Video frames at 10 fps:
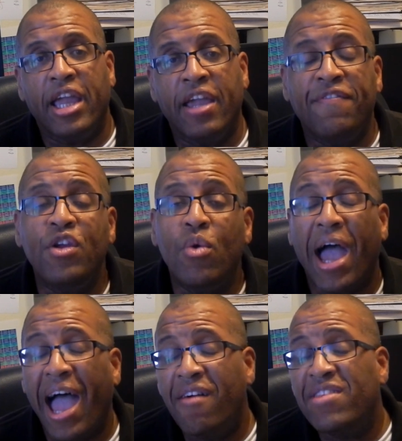If you
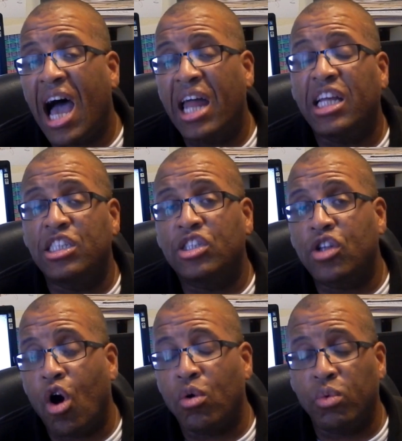have not
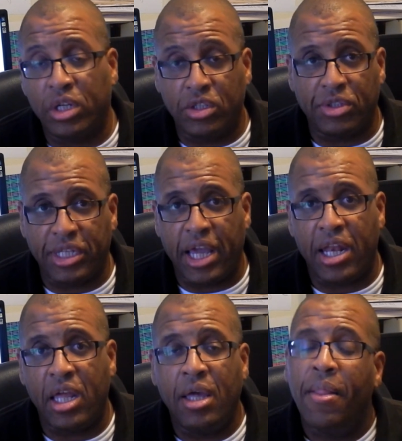installed Windows
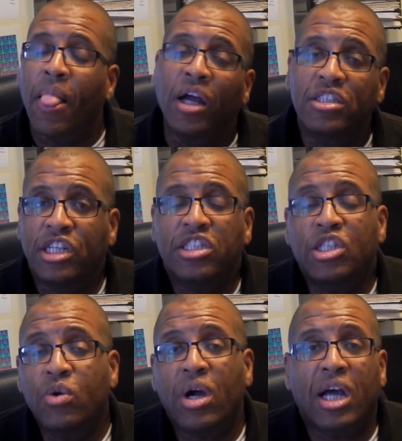10, just
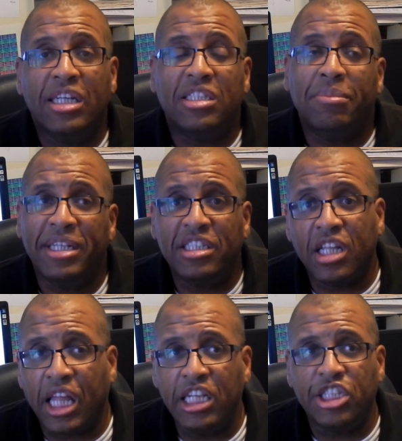do a custom
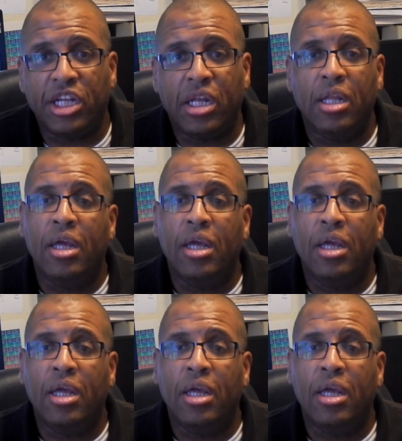installation.